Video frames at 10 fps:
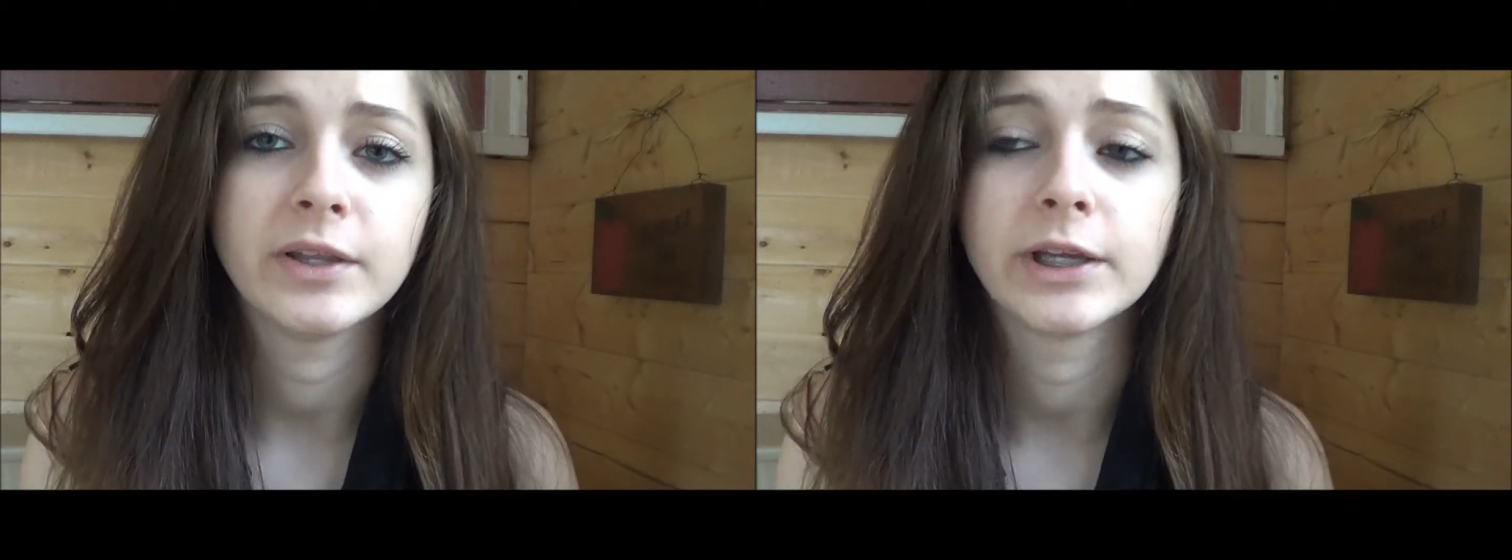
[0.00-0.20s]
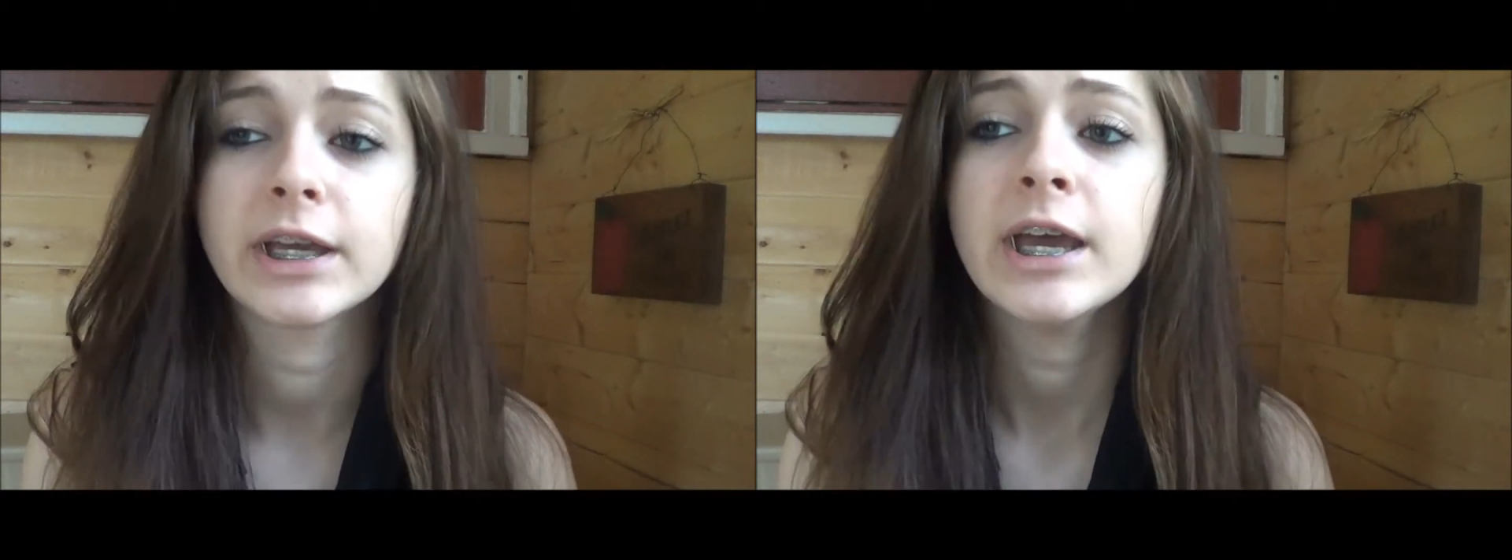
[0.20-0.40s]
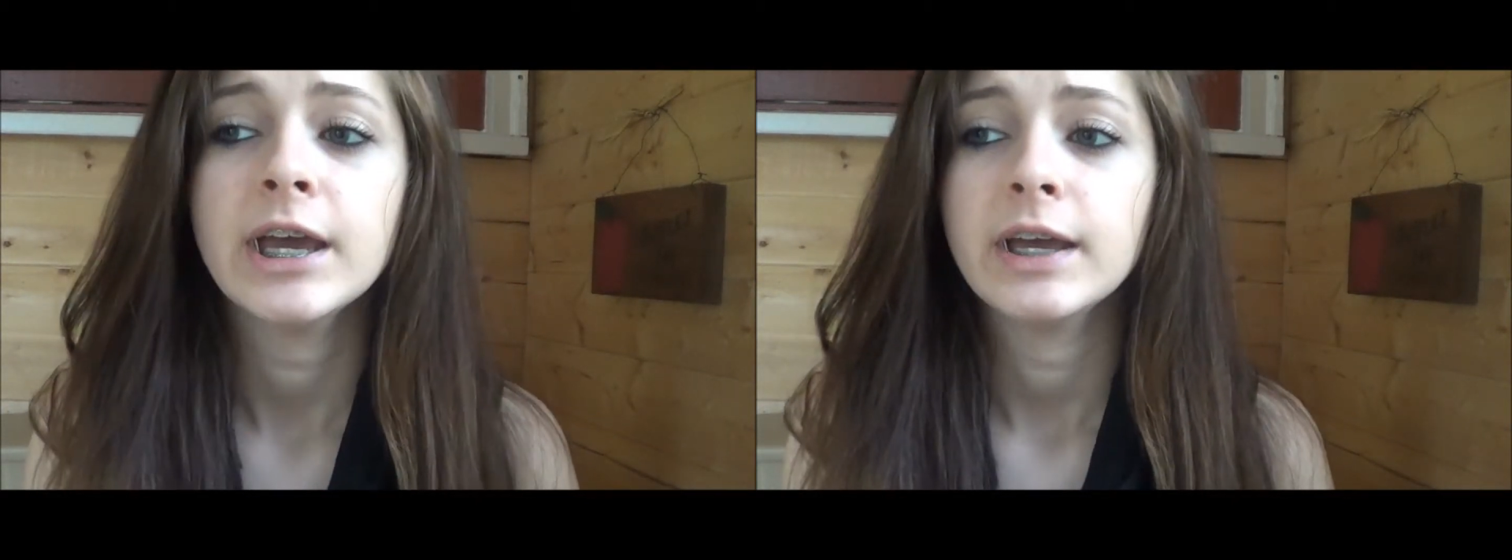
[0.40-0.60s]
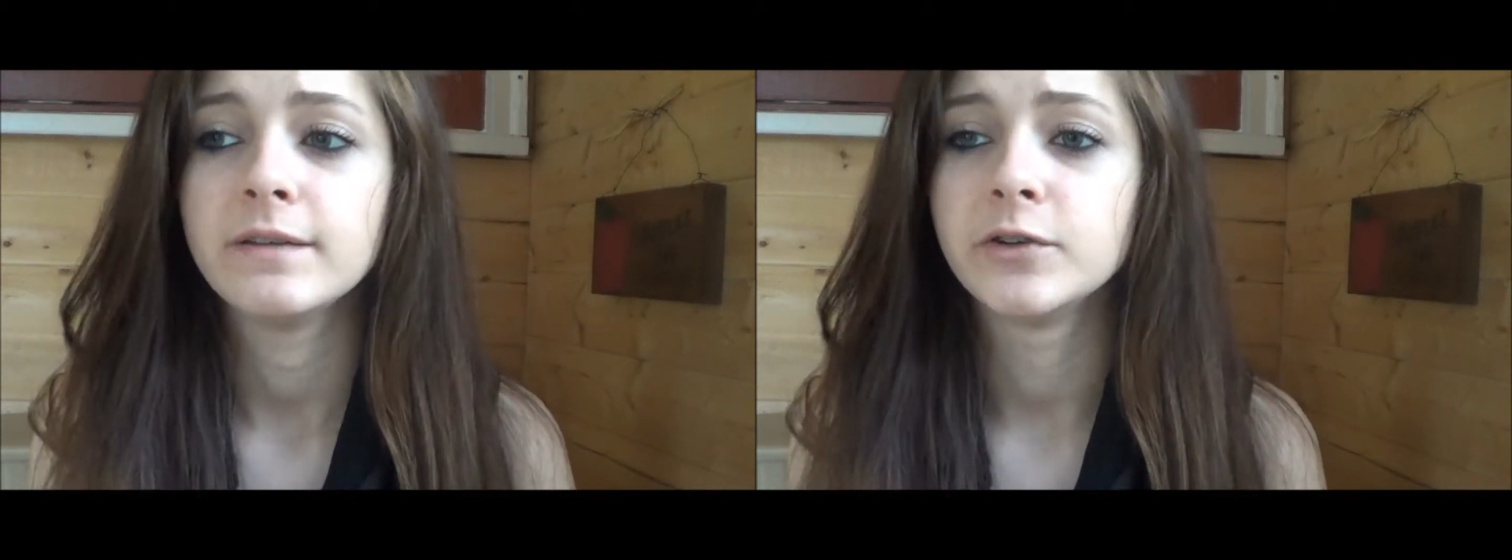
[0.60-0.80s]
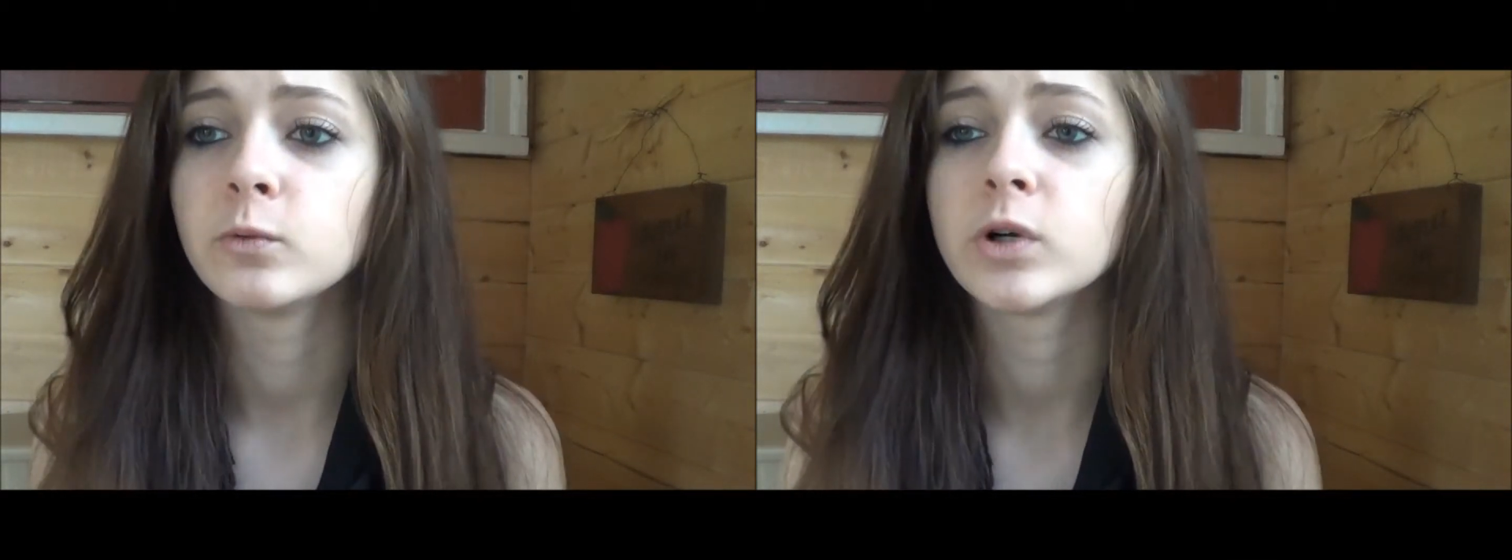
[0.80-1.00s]
Like,
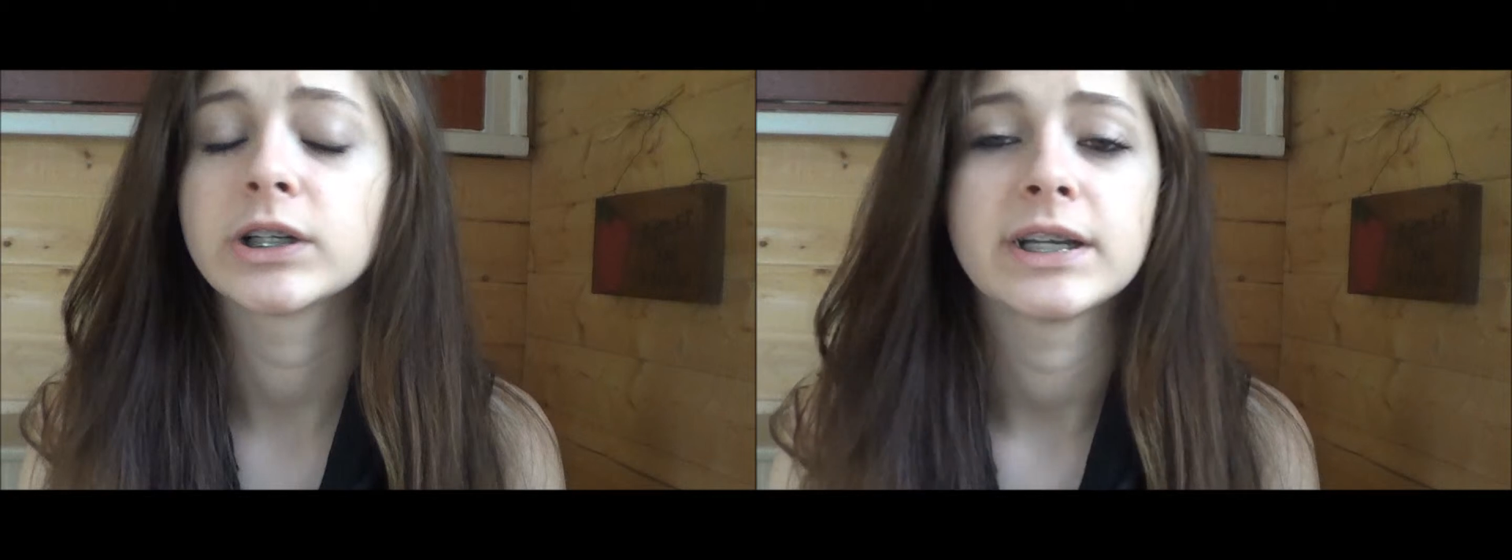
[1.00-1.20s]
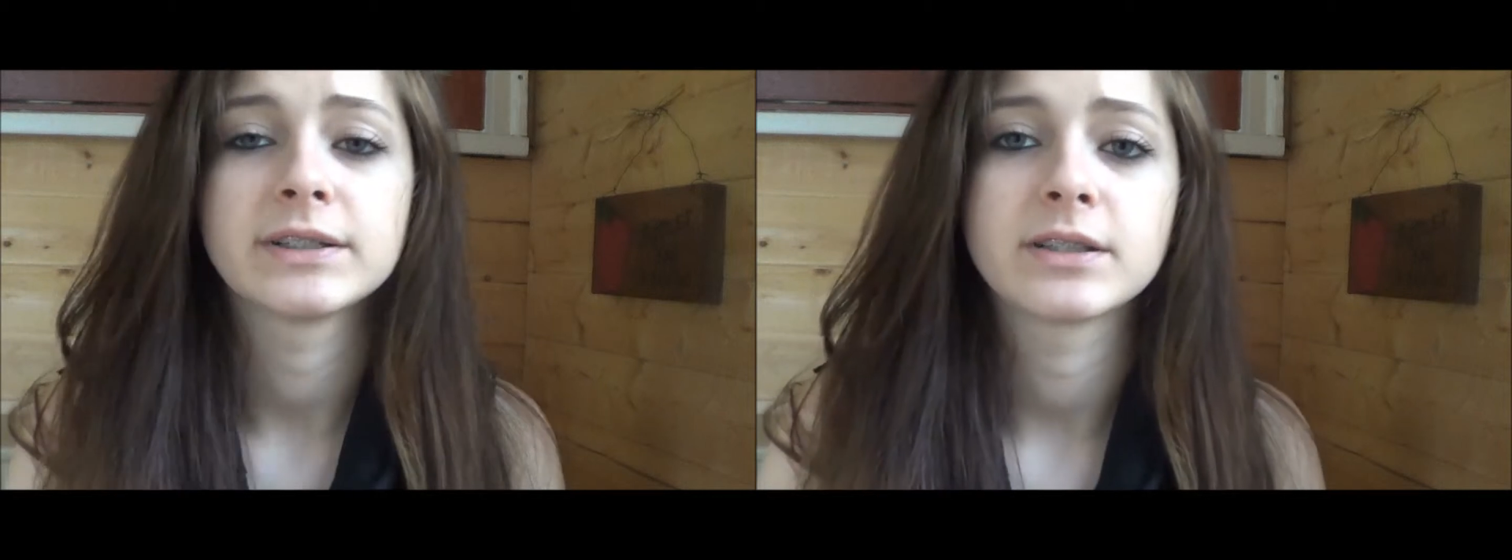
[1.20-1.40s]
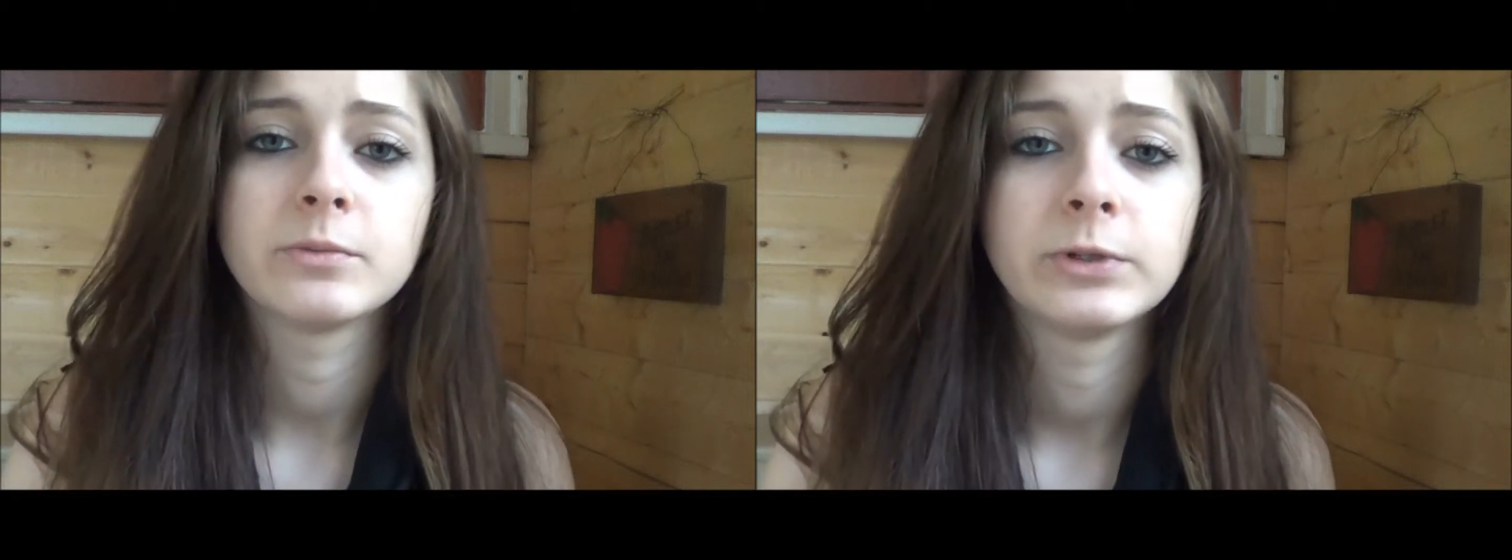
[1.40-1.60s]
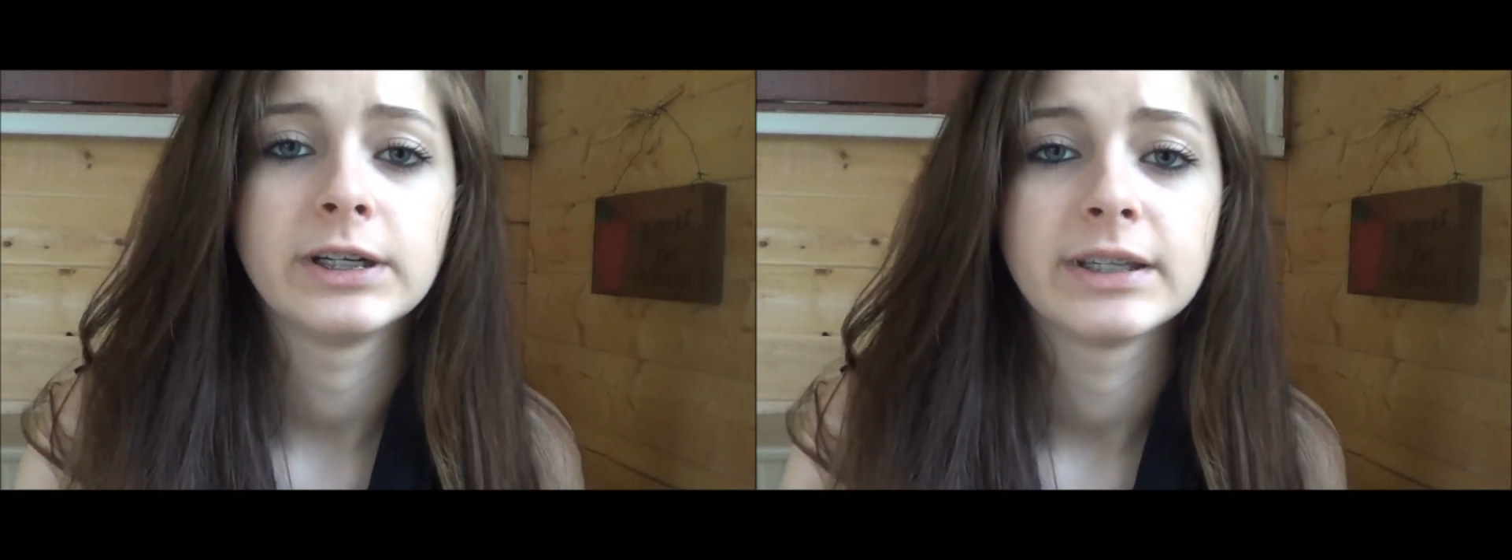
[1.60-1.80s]
if you're working somewhere